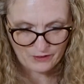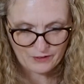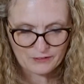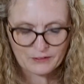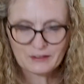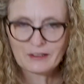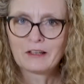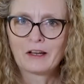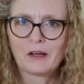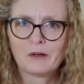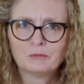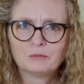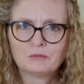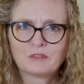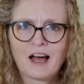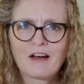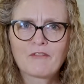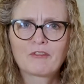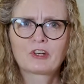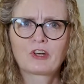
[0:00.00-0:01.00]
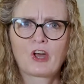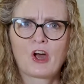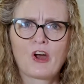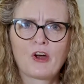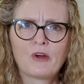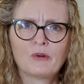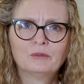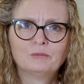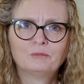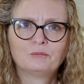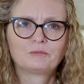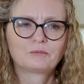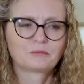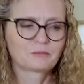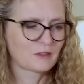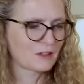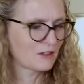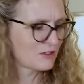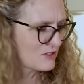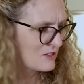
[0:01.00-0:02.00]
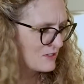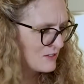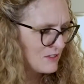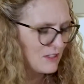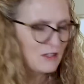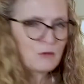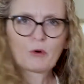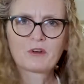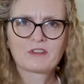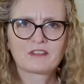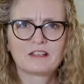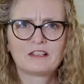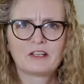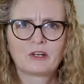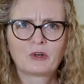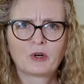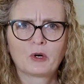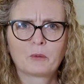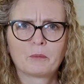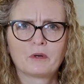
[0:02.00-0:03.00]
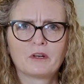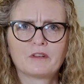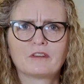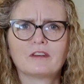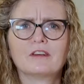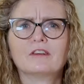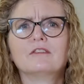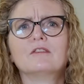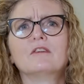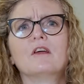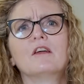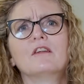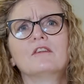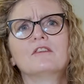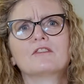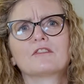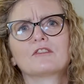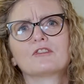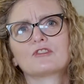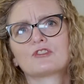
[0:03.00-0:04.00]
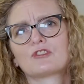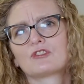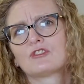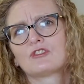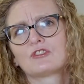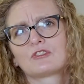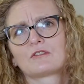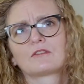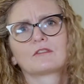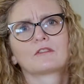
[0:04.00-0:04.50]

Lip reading: you know, have a go, just see what's in your cupboard, and just